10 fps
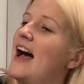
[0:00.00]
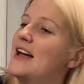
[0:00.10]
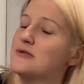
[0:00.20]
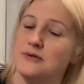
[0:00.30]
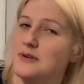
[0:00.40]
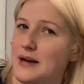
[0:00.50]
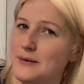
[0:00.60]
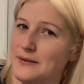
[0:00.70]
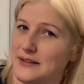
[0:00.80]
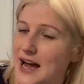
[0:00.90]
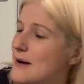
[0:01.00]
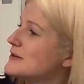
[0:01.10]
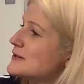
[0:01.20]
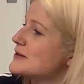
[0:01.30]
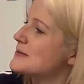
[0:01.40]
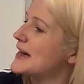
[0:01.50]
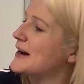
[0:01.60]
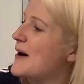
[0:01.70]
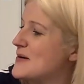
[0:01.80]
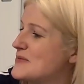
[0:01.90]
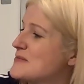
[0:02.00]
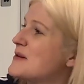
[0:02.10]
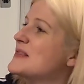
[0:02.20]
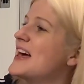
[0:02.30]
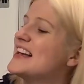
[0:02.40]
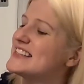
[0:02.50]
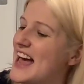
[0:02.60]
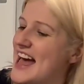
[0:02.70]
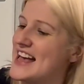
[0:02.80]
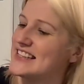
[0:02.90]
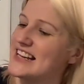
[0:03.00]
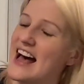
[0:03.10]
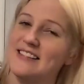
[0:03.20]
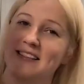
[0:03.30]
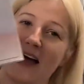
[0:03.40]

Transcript: I don't know how well the camera's going to pick that up, but this is a